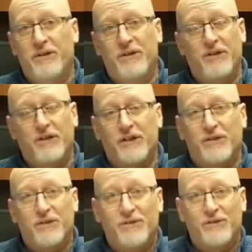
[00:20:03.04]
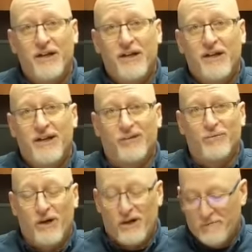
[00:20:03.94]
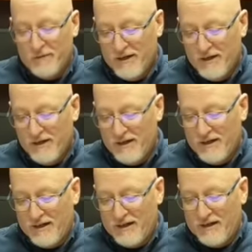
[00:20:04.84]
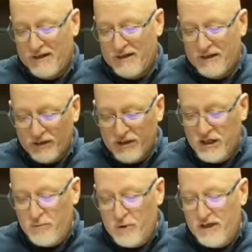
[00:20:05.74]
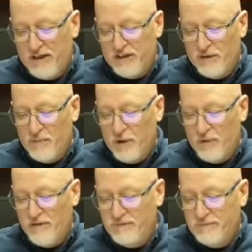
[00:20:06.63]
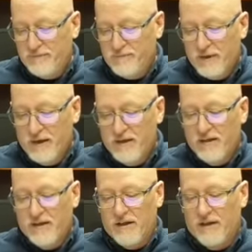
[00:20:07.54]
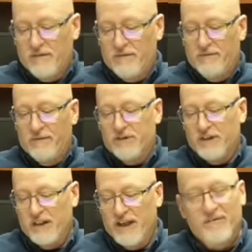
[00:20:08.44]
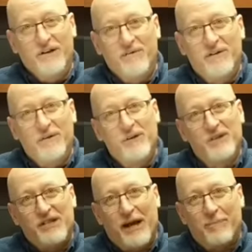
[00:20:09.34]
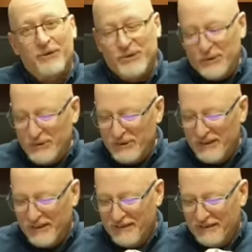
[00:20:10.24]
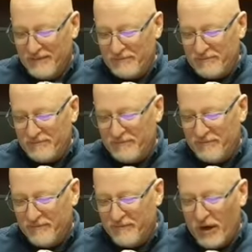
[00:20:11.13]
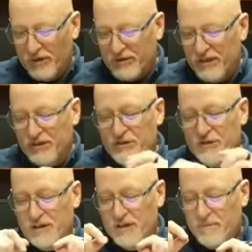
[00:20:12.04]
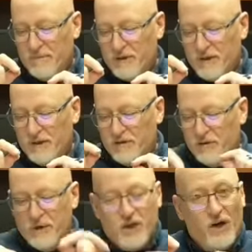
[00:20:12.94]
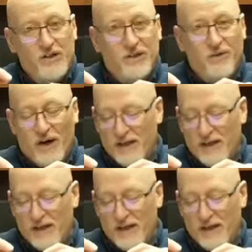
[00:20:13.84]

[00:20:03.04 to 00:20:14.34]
Another key point is the motive. Uh, verse 11 of Philippians chapter 2, Paul says to the in, in regards to Christ that he did it to the glory of God the Father.